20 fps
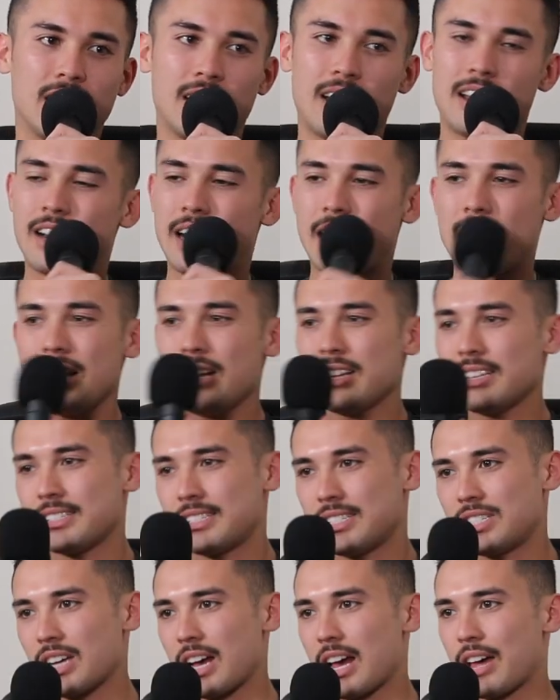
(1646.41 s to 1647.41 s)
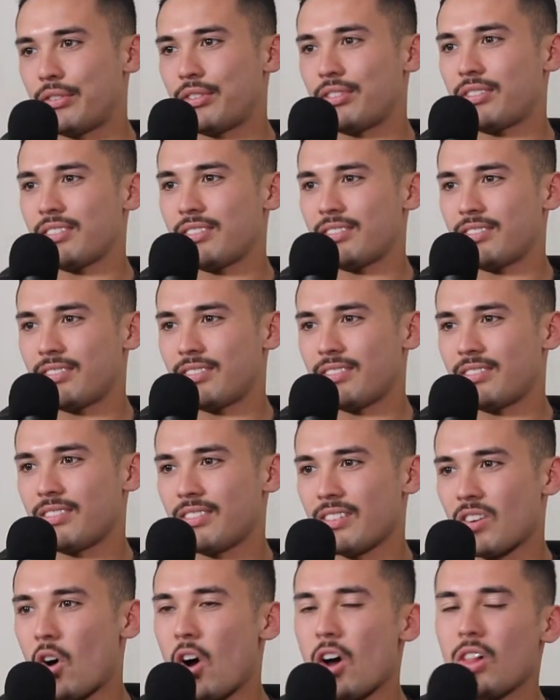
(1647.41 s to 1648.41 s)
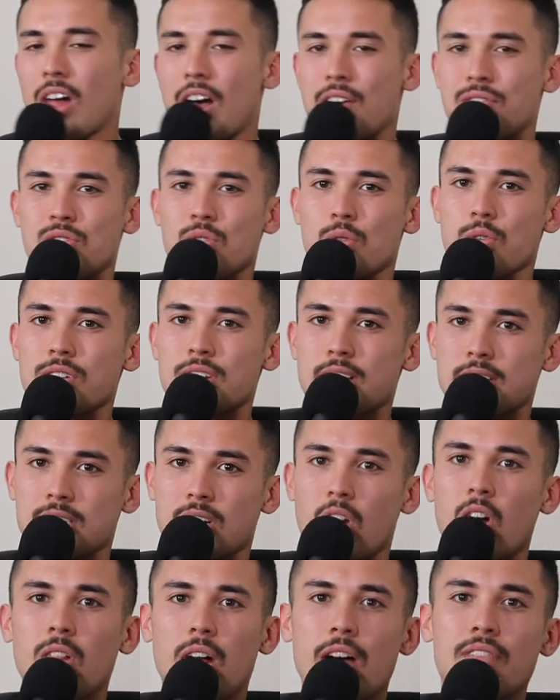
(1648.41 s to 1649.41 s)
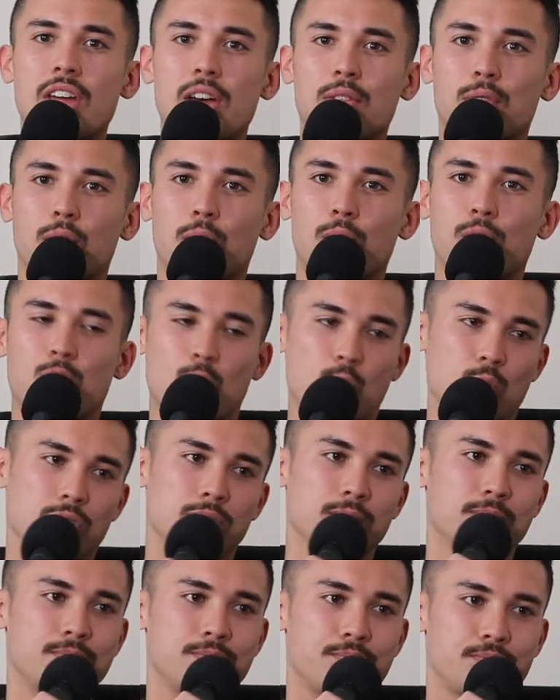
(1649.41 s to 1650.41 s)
And he is just, I love Tory Dickson. I love that sort of forward.